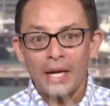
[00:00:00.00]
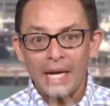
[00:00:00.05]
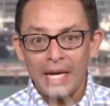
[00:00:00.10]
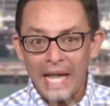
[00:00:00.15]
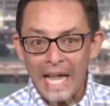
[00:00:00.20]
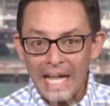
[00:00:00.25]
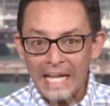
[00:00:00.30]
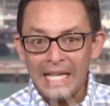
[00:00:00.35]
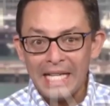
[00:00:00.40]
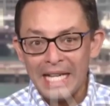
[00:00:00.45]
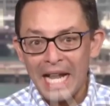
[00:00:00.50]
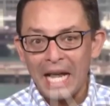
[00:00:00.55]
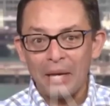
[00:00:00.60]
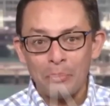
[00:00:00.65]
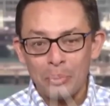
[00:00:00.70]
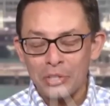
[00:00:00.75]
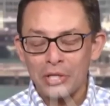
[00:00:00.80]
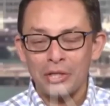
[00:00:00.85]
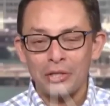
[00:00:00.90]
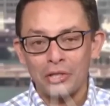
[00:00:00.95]

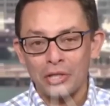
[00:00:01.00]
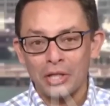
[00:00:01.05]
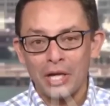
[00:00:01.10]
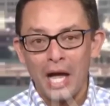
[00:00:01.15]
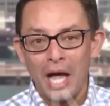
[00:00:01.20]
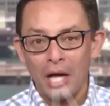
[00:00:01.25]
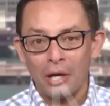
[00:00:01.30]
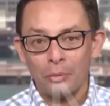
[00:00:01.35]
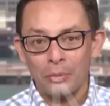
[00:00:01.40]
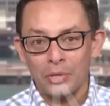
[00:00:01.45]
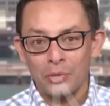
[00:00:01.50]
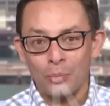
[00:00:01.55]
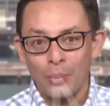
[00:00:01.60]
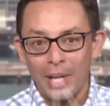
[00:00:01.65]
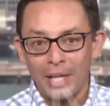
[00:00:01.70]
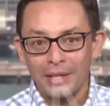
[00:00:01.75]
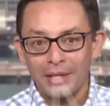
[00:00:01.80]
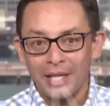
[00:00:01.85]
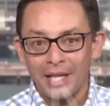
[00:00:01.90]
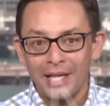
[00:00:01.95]
89% of Chicagoans
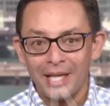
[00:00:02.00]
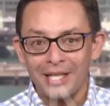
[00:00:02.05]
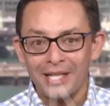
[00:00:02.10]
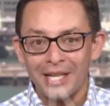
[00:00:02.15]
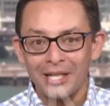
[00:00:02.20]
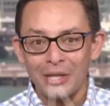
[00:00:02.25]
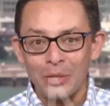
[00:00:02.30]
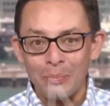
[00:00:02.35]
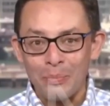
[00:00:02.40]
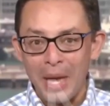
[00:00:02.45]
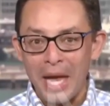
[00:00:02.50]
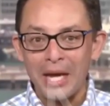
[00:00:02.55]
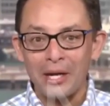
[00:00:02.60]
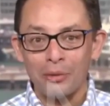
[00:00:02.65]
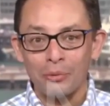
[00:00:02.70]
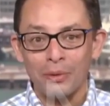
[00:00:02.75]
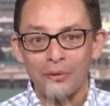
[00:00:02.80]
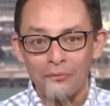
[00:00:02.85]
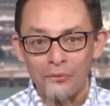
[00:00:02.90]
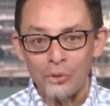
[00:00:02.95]
want that, and yet the
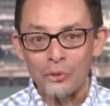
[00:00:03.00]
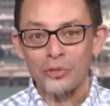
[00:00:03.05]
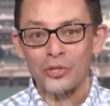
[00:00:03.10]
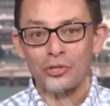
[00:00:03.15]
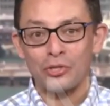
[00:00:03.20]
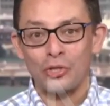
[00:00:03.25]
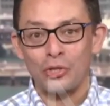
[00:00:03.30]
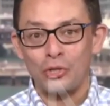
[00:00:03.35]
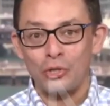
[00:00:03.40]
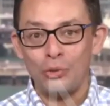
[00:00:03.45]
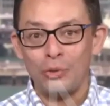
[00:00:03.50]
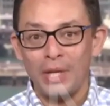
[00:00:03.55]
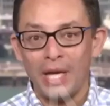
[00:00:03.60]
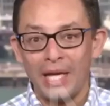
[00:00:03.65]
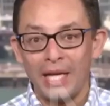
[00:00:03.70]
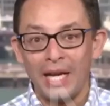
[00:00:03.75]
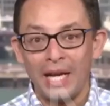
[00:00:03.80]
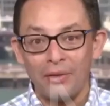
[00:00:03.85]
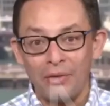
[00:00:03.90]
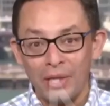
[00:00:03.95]
mayor refuses to do that.
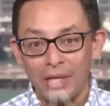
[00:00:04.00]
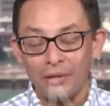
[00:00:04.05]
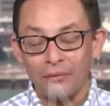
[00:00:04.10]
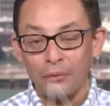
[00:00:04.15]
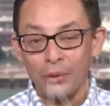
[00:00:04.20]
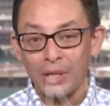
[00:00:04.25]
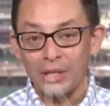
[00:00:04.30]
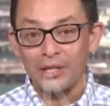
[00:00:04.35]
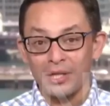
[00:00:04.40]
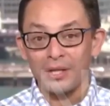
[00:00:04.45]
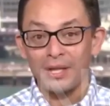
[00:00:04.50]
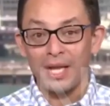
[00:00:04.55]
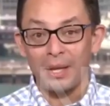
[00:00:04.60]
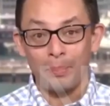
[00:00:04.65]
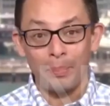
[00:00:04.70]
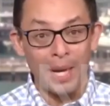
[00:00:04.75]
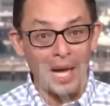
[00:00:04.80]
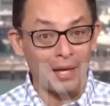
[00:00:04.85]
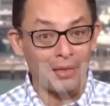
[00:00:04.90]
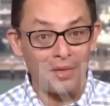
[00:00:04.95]
And I think if we had done
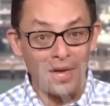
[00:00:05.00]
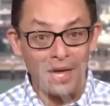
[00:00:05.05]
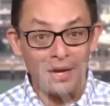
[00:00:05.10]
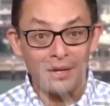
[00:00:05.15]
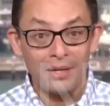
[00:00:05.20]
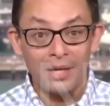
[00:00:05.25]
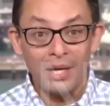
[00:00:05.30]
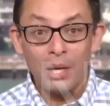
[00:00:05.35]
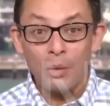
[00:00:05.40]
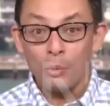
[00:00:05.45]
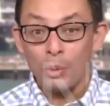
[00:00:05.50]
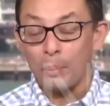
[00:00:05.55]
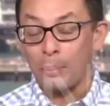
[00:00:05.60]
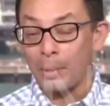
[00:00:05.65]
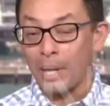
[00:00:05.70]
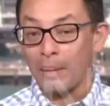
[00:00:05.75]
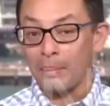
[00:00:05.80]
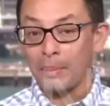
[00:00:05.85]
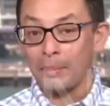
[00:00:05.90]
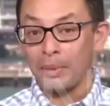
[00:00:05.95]
that back then, we
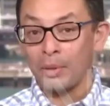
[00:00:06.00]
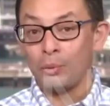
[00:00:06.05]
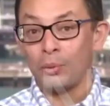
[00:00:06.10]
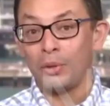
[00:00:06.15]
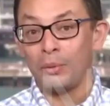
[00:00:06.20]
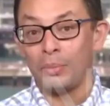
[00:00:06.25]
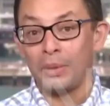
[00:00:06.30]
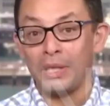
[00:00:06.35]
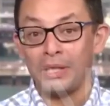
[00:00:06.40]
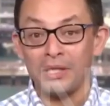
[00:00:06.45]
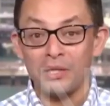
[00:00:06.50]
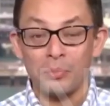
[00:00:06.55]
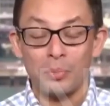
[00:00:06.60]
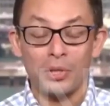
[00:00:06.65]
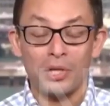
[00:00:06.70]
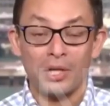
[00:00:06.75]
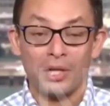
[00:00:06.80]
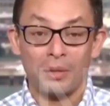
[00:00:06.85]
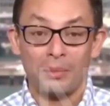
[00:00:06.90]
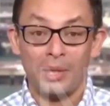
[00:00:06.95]
probably wouldn't be in this
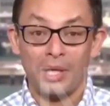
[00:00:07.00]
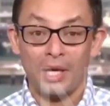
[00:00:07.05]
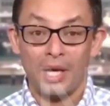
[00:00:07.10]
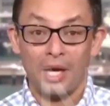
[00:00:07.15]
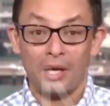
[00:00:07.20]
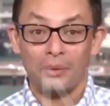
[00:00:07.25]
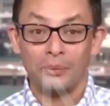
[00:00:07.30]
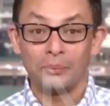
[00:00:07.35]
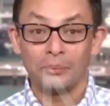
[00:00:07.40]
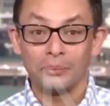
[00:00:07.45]
predicament now.